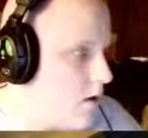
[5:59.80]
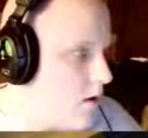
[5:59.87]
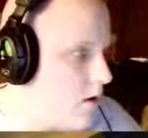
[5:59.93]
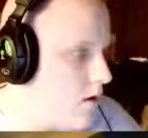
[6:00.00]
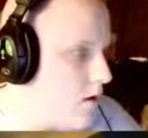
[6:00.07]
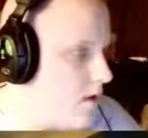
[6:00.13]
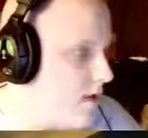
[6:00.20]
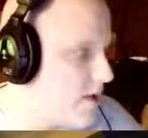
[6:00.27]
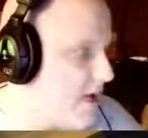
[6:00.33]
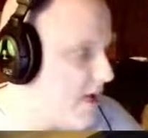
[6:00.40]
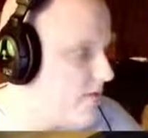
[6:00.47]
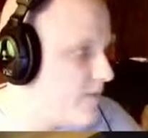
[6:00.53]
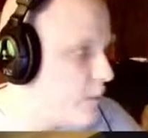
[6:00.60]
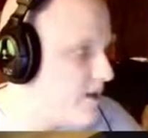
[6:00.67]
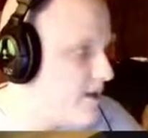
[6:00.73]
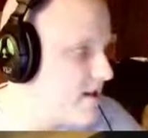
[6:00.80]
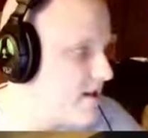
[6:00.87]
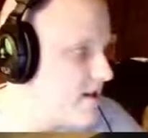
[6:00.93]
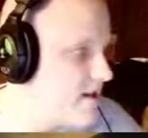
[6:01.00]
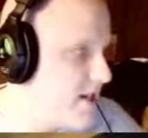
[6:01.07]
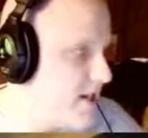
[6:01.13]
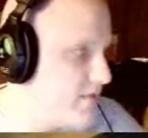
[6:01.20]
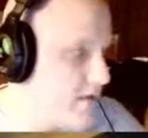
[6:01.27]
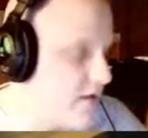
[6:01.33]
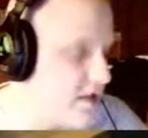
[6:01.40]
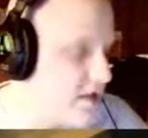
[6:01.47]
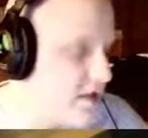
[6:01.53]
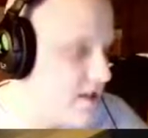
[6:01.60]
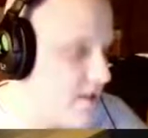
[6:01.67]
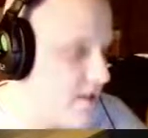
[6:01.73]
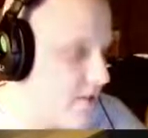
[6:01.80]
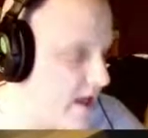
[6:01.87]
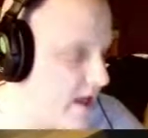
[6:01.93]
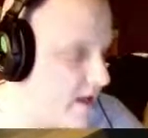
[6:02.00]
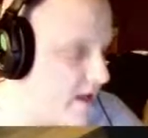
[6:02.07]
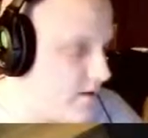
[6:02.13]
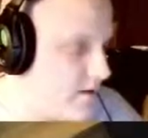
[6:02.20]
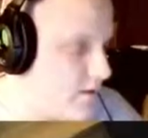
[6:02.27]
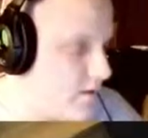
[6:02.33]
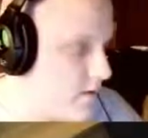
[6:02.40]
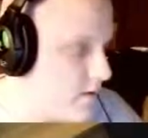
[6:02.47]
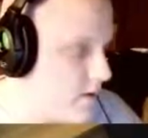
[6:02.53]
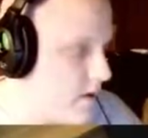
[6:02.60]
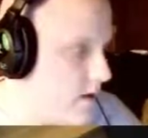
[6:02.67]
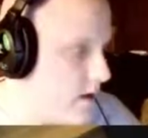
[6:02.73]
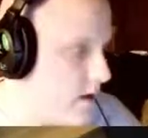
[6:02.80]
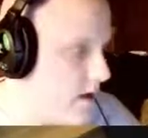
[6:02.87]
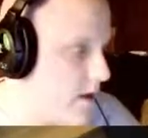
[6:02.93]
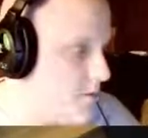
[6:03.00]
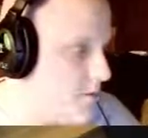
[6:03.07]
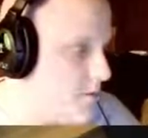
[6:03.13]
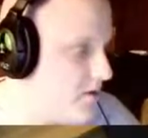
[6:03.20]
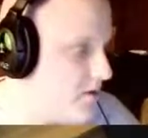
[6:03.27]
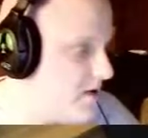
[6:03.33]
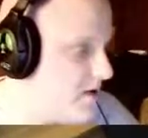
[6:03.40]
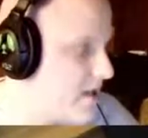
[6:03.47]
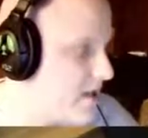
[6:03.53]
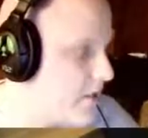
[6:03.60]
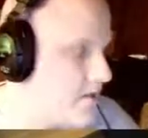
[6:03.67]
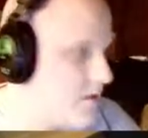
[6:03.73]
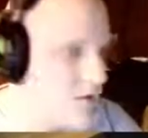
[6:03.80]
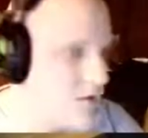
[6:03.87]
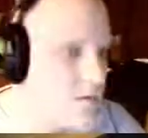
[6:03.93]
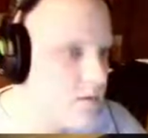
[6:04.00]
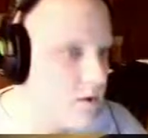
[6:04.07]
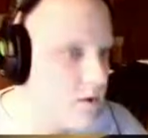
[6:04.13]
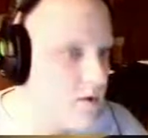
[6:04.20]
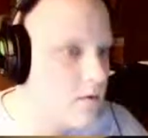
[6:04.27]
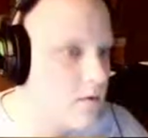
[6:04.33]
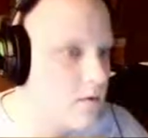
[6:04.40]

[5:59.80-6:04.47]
we're going to have to waste a death ray to kill that and put this out there as well.